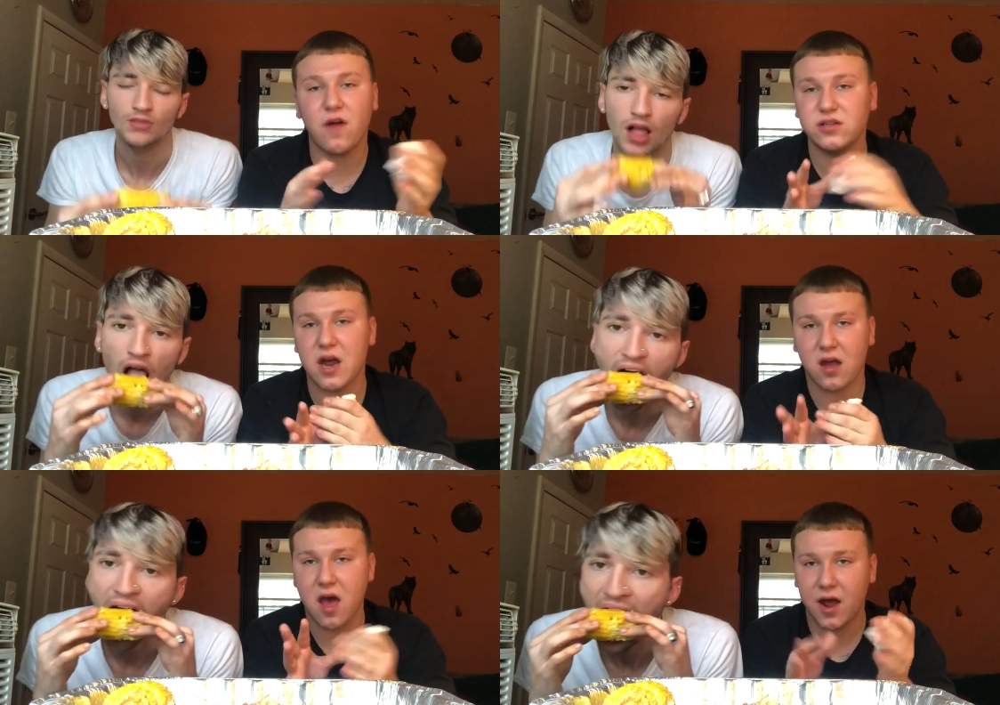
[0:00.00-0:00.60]
Speaker 1: friends
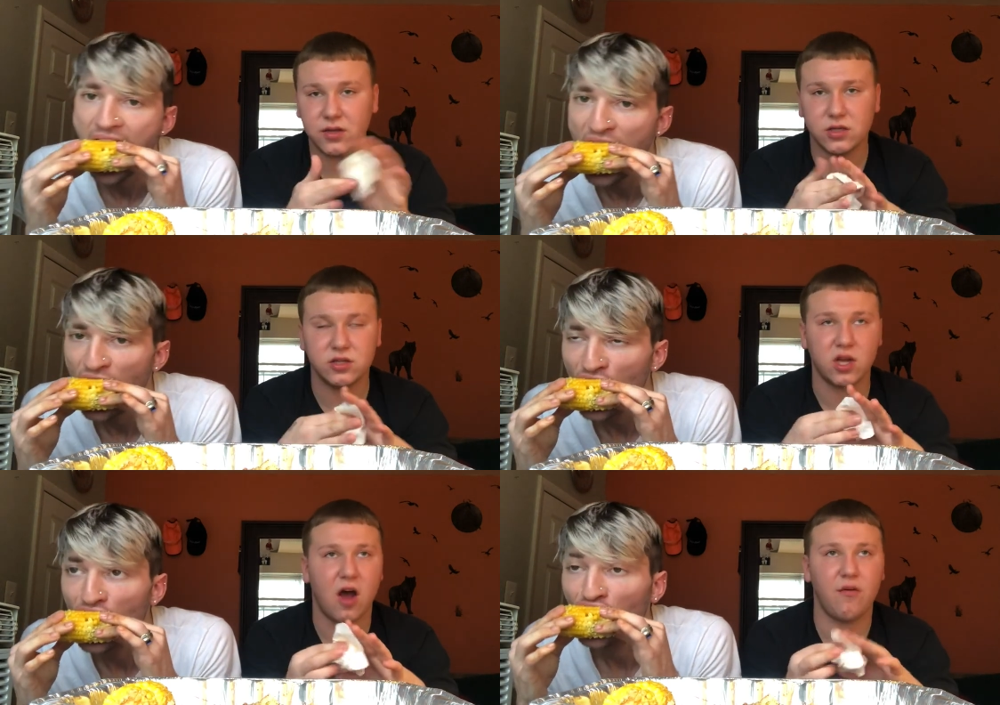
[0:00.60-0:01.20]
at Kegs and
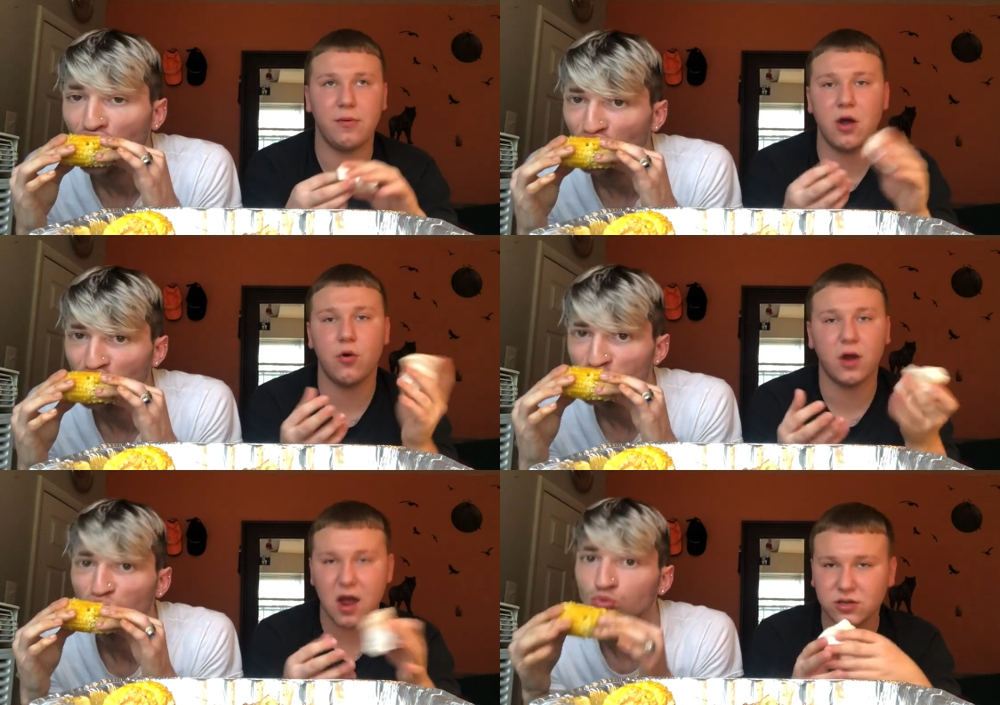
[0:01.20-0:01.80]
stuff. I've been going
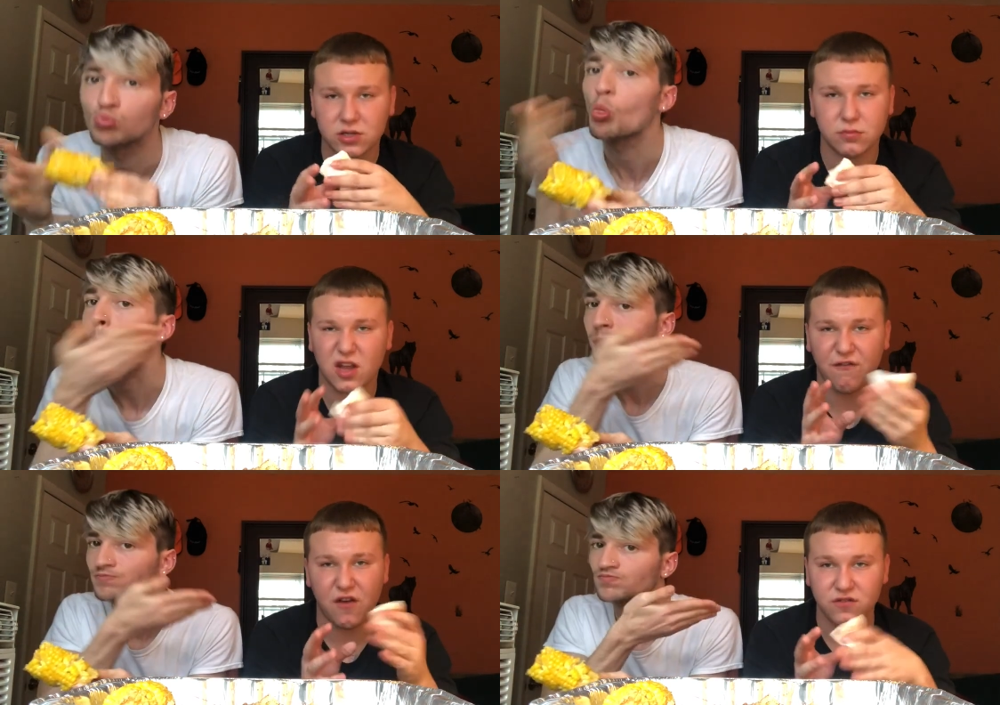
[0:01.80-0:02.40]
to Kegs since I was
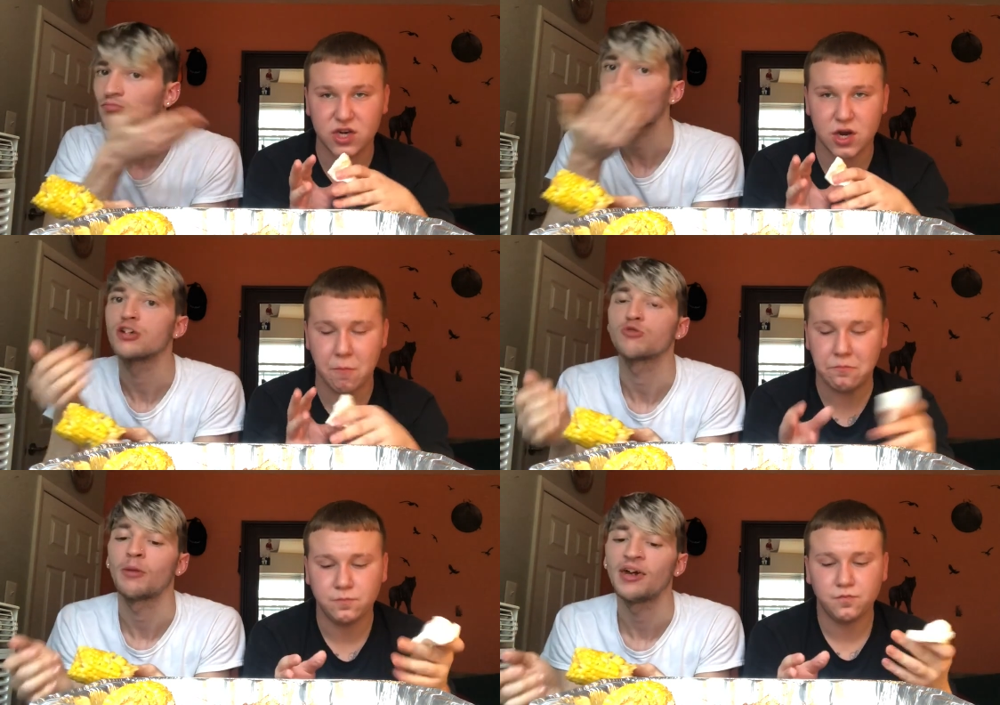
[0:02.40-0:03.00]
like
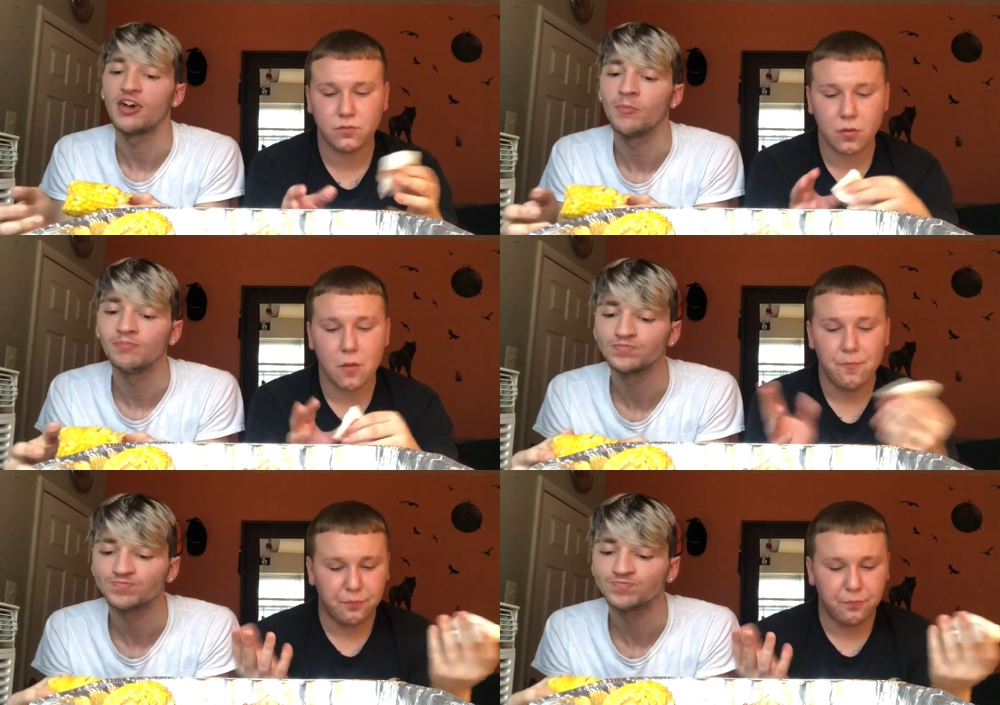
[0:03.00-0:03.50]
15. So I met him.